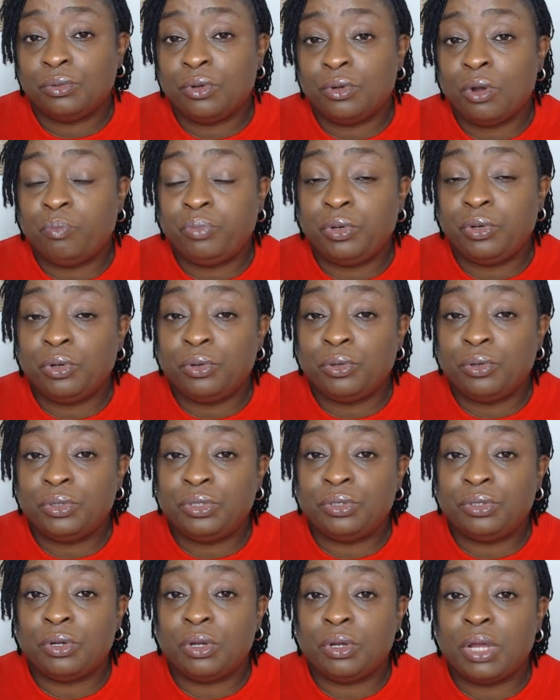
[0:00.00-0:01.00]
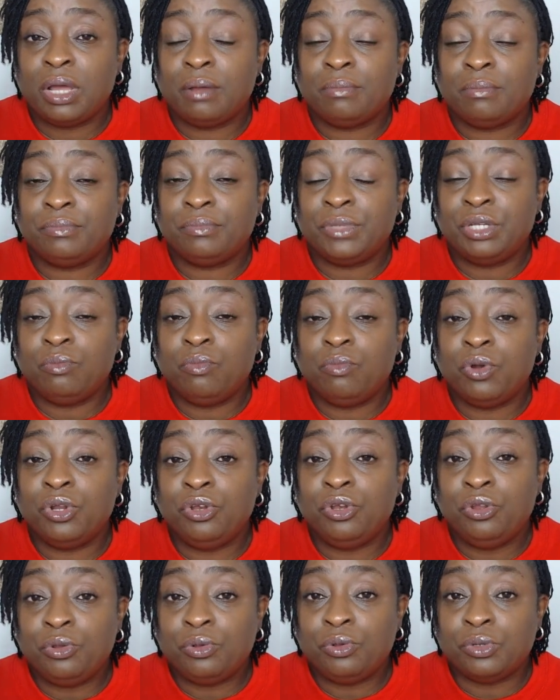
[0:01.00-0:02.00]
upload Igbo
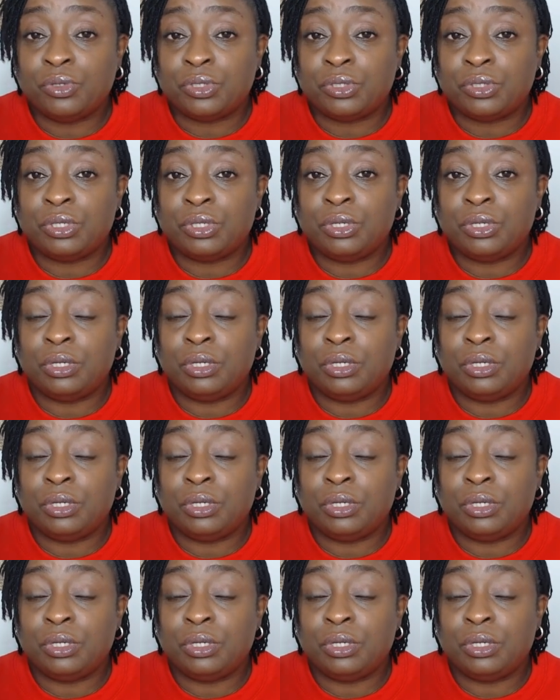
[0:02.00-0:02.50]
news